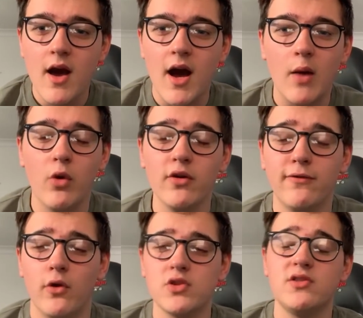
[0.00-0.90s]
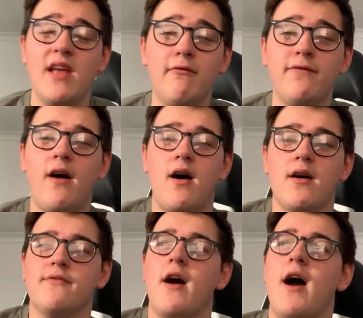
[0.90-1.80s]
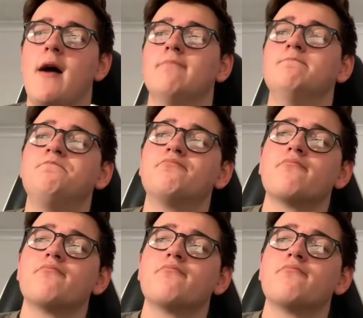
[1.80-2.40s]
What are your thoughts on the M5?